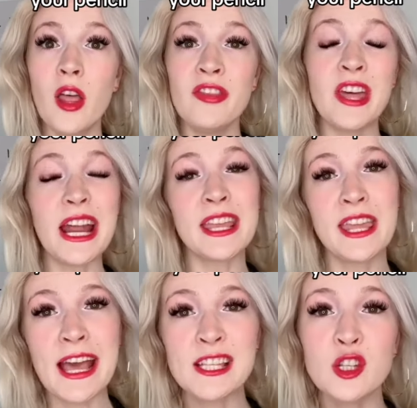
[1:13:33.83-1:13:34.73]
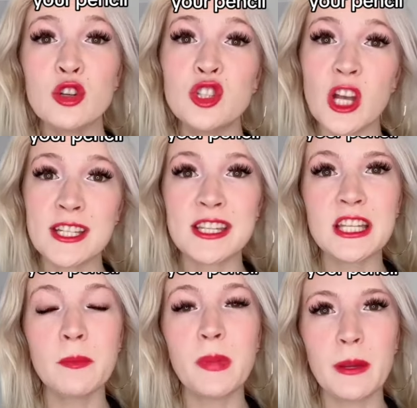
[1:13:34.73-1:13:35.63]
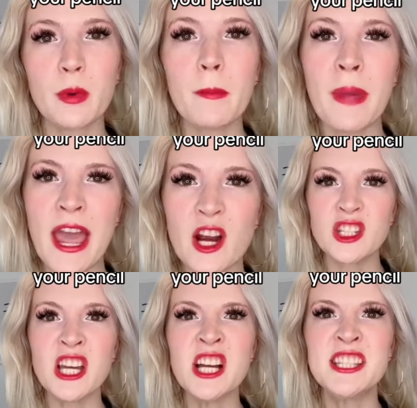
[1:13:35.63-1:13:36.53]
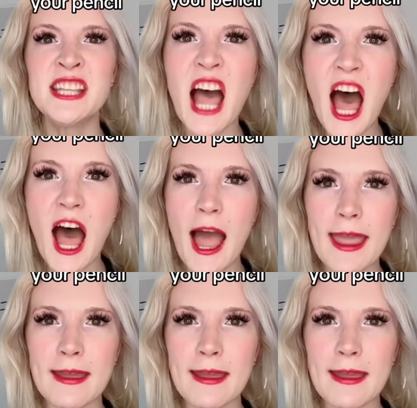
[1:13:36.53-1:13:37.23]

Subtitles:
then I guess you'll just need to be prepared to die!